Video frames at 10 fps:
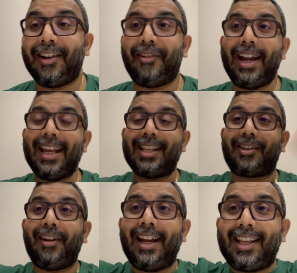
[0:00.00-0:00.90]
Greetings,
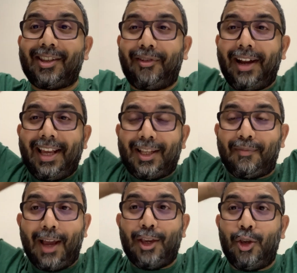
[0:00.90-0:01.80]
greetings, greetings,
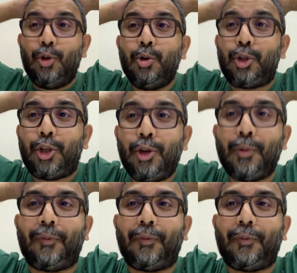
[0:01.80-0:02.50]
my YouTube